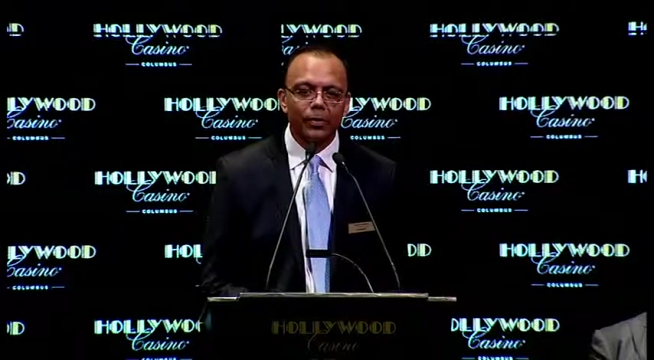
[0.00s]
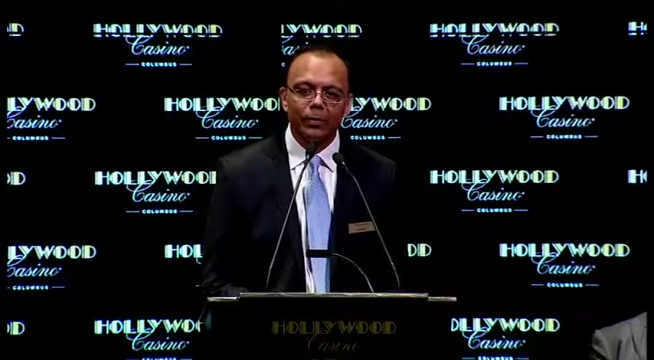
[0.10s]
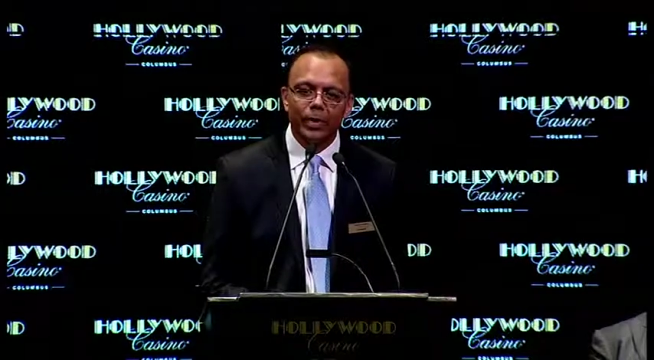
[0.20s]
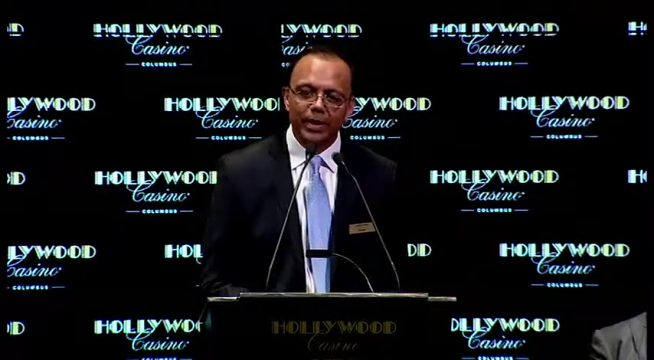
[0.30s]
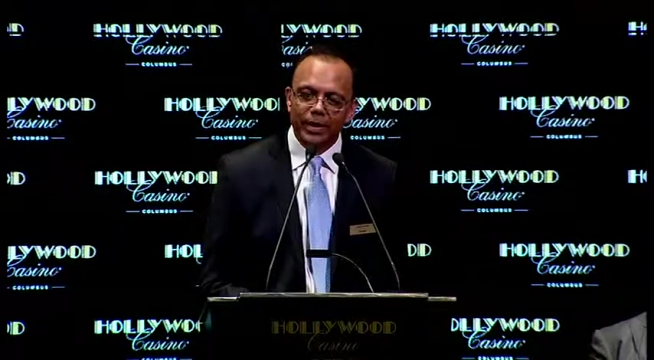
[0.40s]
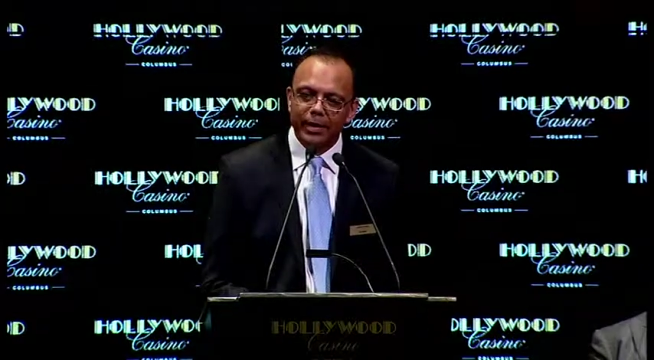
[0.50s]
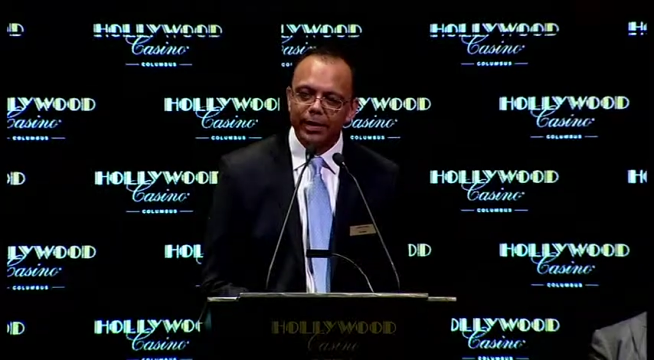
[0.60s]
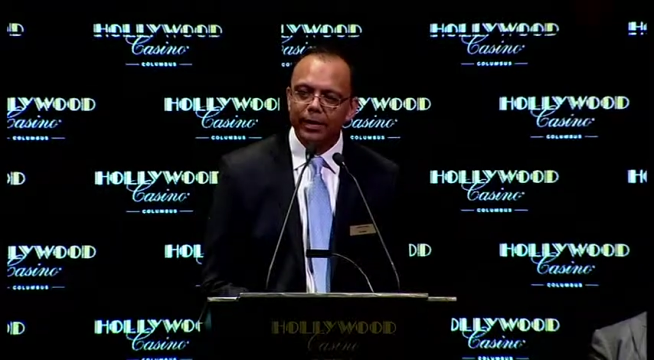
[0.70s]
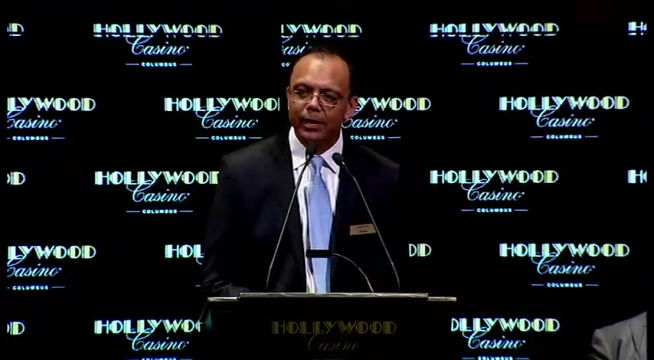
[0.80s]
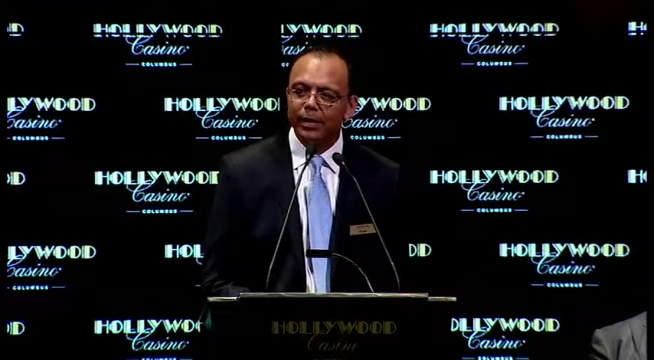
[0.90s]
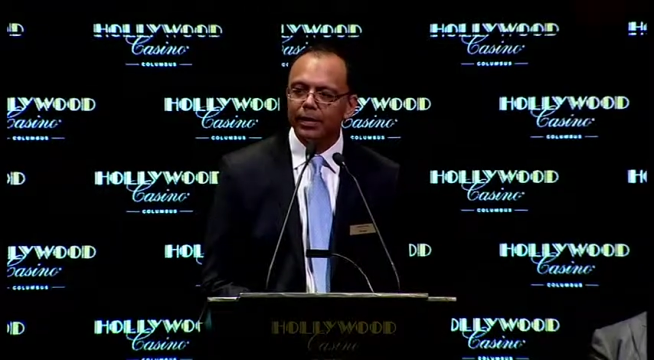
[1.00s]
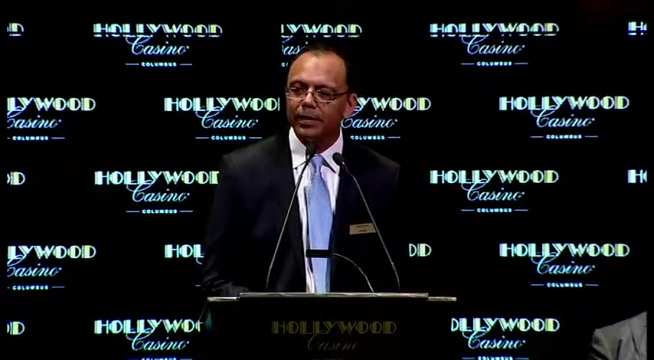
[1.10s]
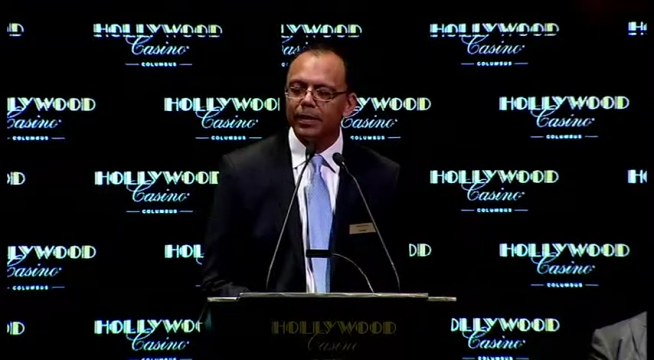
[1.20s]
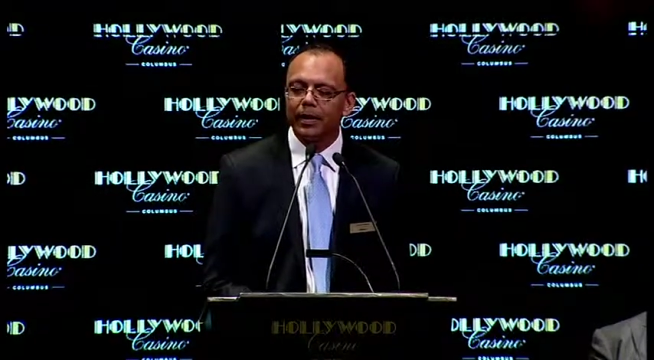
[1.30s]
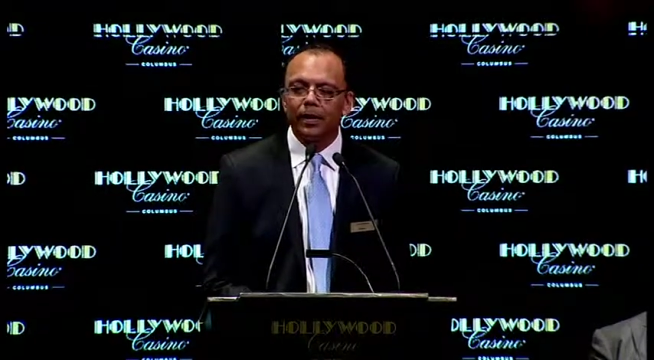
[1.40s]
business entities
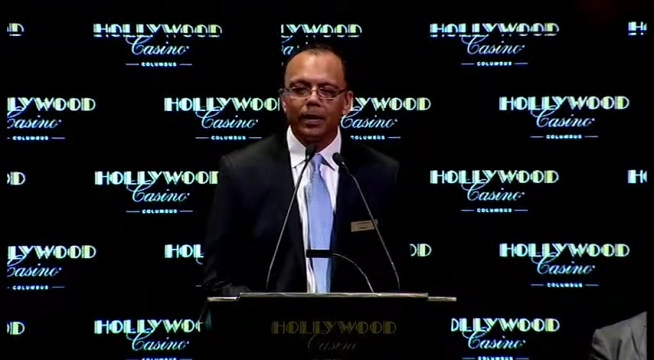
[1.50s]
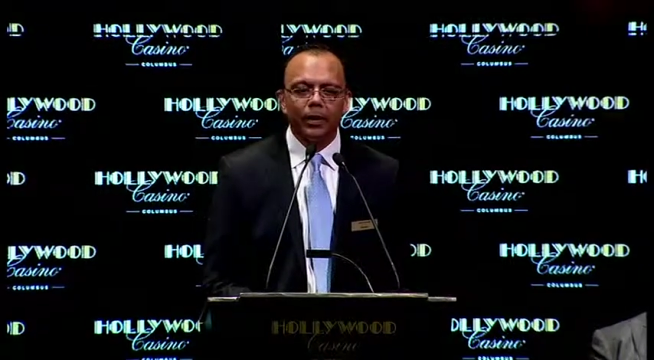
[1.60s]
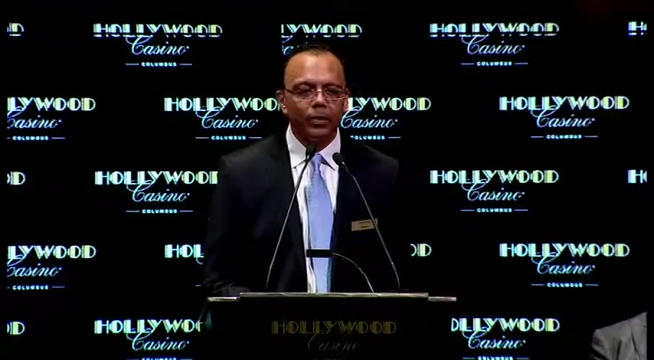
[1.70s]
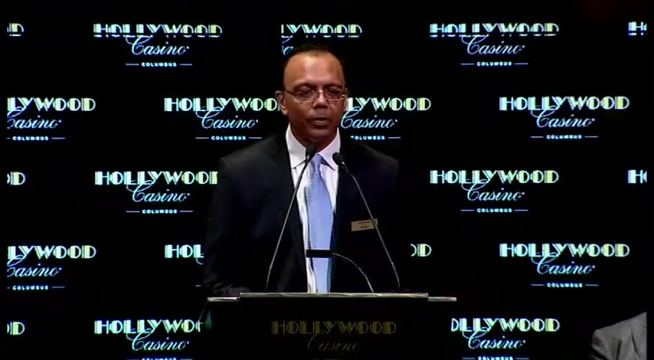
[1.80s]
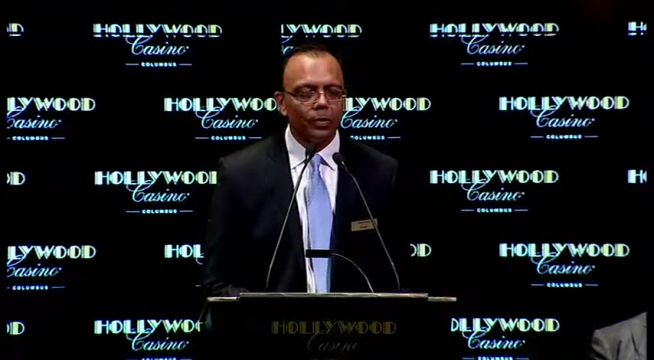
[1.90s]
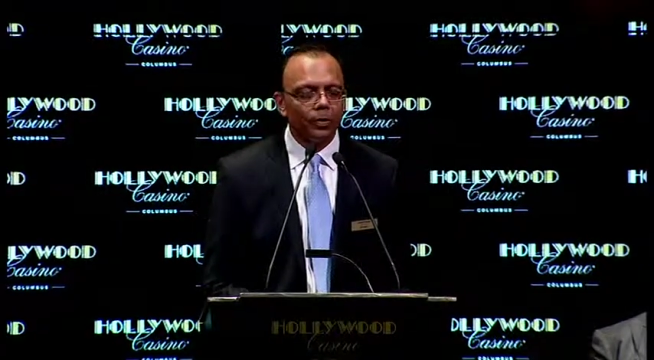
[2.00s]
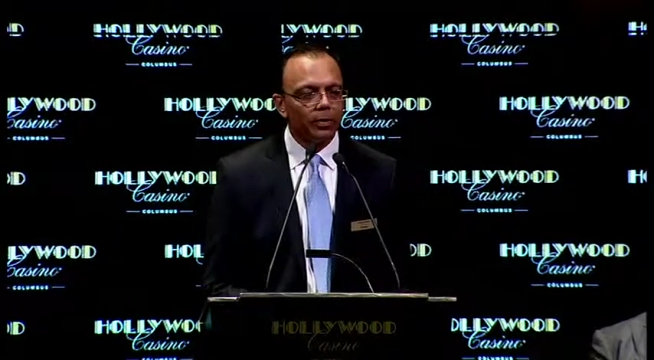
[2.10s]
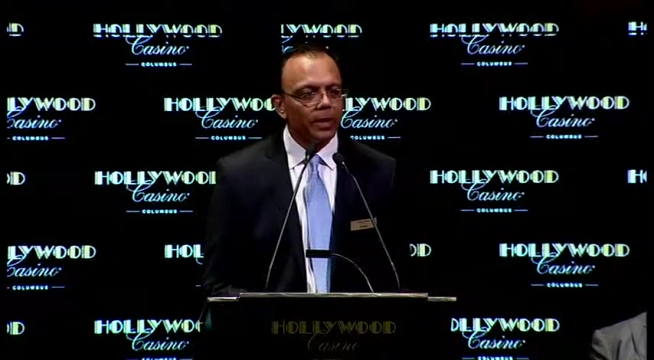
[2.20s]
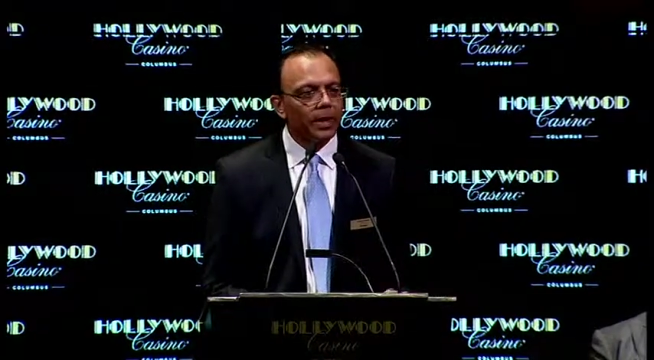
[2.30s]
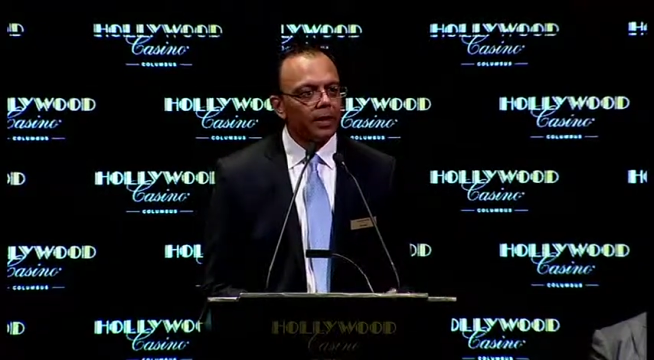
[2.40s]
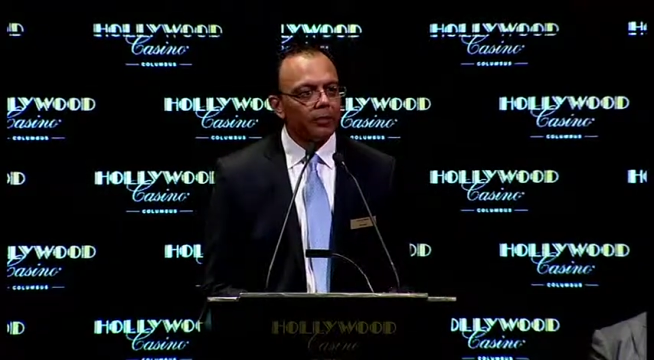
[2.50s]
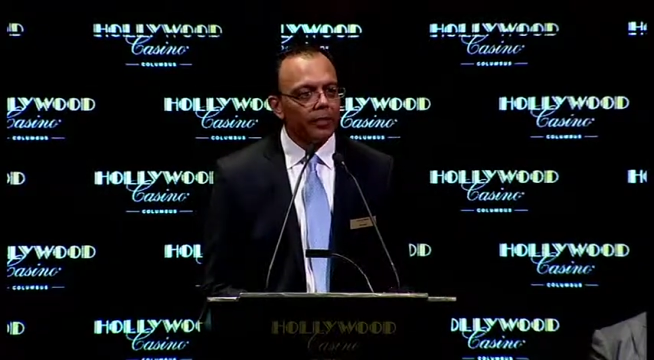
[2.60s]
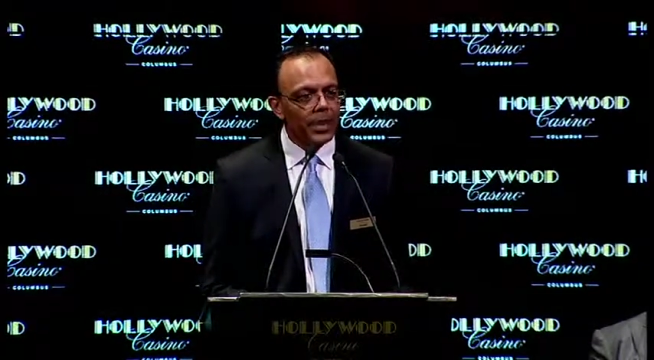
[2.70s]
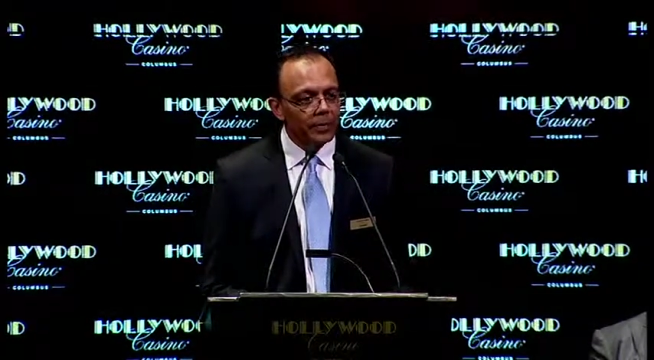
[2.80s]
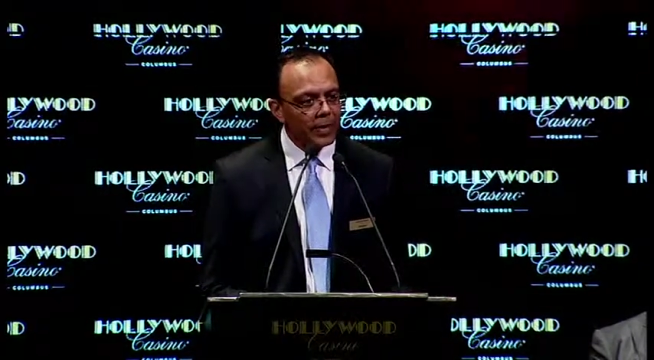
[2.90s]
to
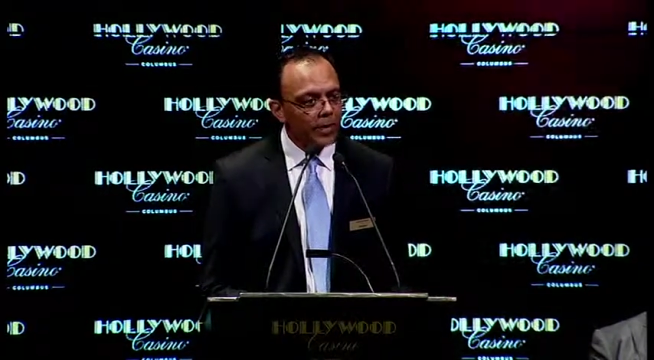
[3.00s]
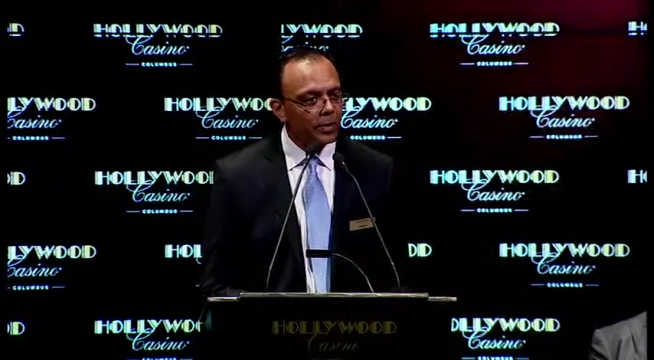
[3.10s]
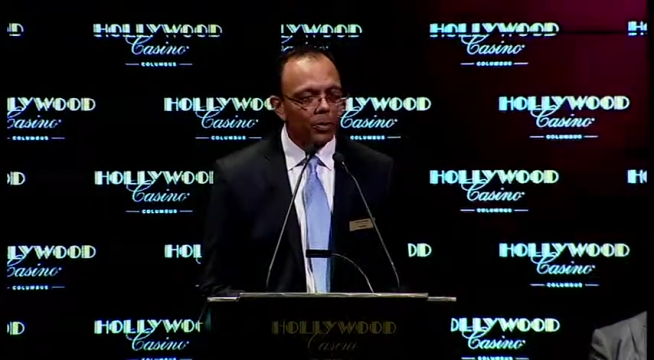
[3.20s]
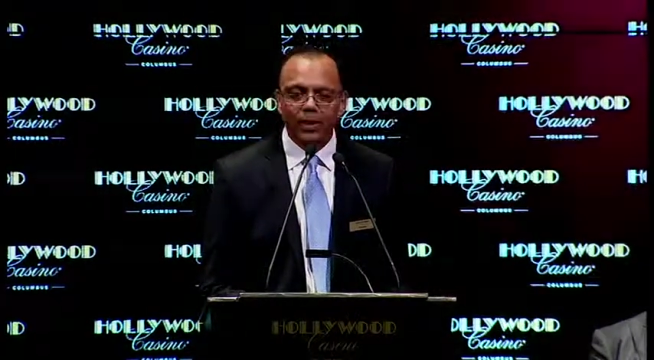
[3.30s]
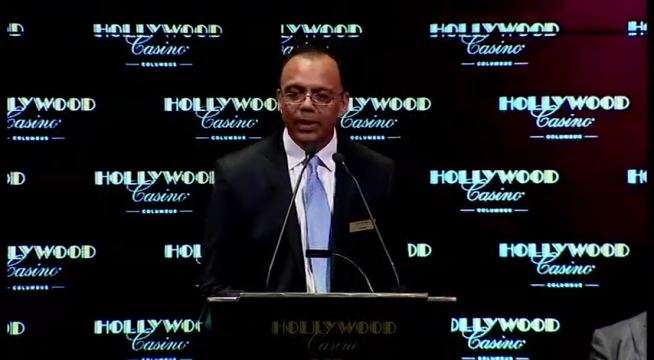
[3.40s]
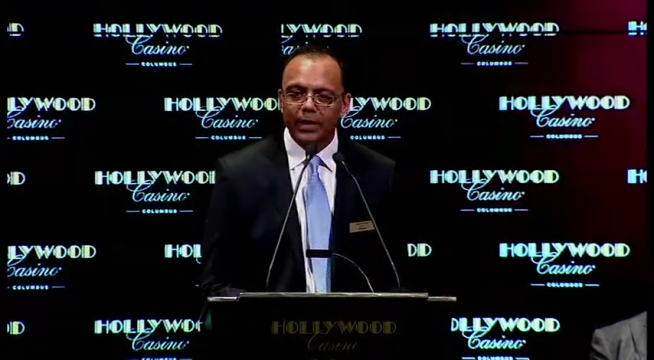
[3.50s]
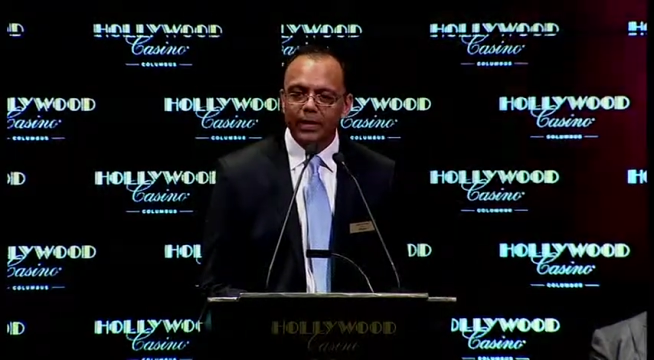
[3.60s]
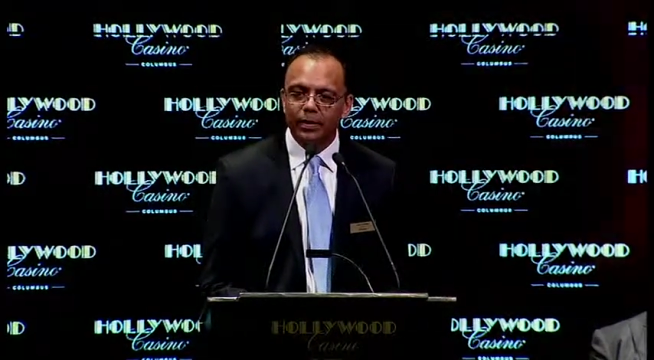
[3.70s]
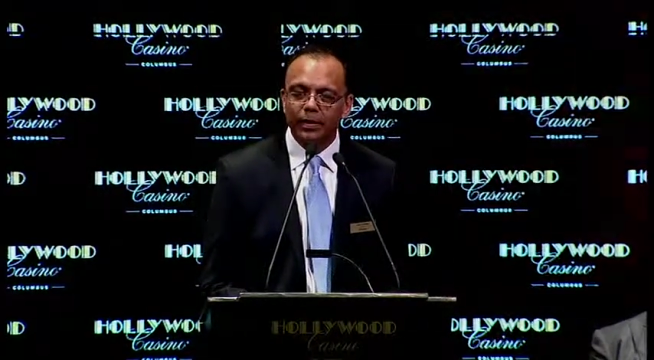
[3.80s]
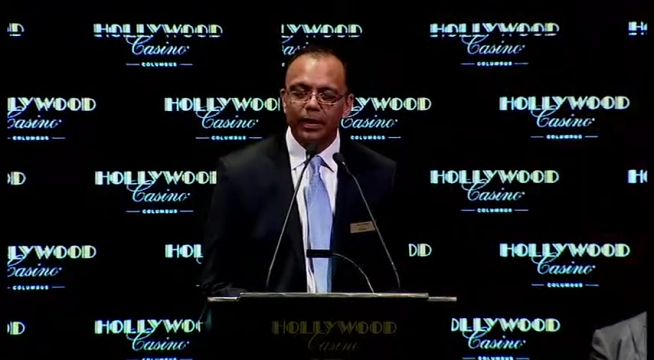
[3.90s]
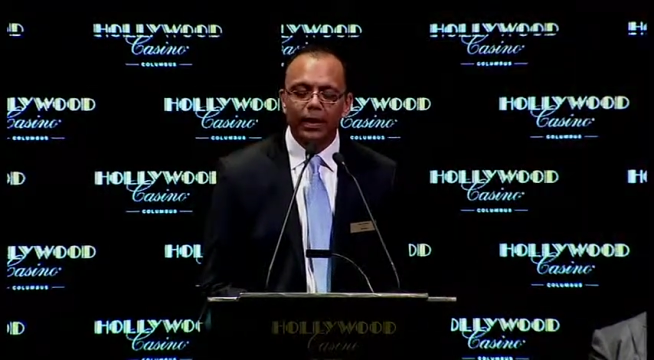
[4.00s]
faith-based organizations.